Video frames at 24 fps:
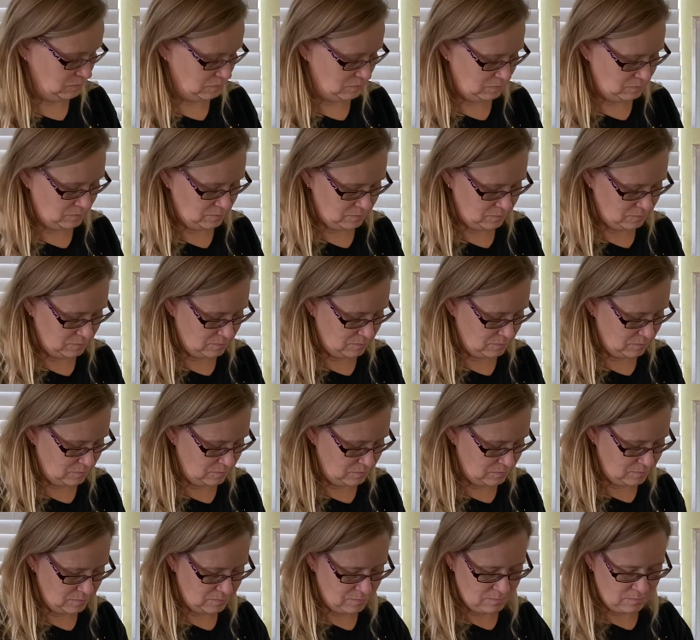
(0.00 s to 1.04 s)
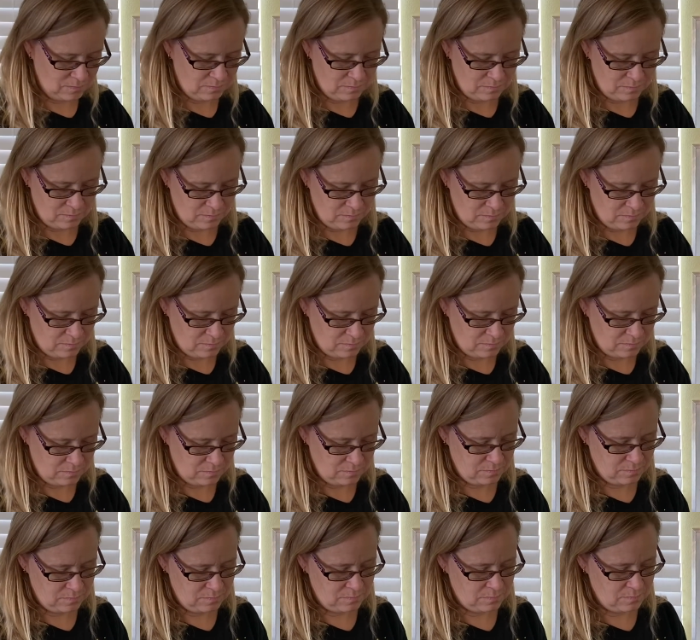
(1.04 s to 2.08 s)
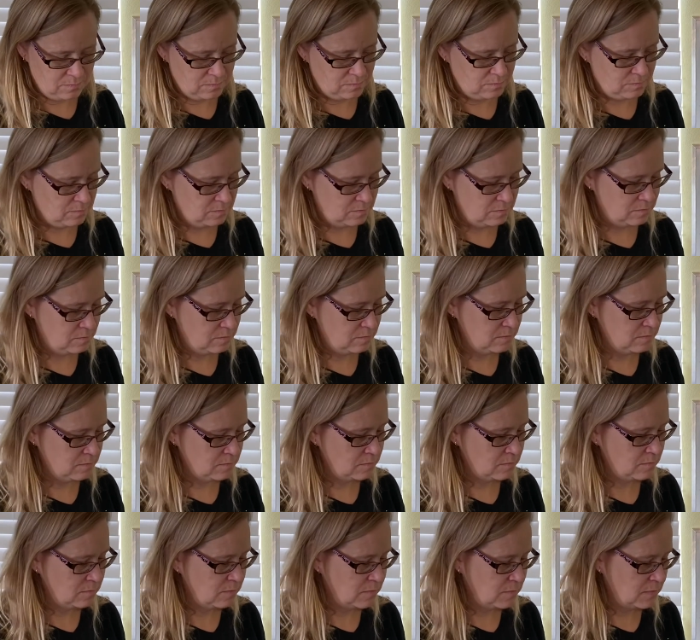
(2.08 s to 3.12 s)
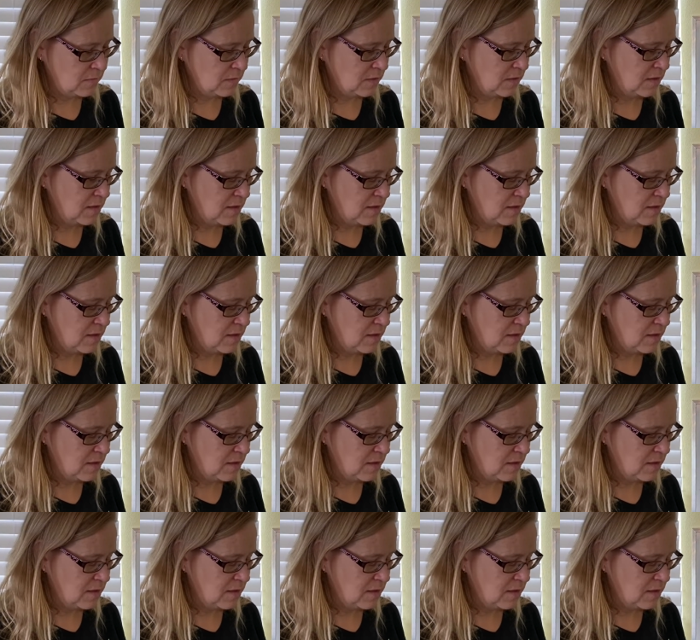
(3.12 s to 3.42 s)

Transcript: (no one is talking)